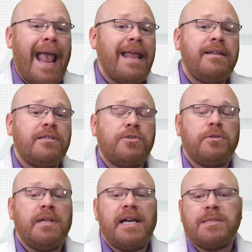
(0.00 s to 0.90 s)
and
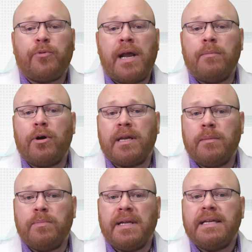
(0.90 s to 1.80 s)
external hex Branemark
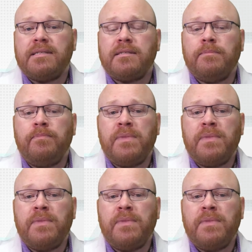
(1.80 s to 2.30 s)
implants.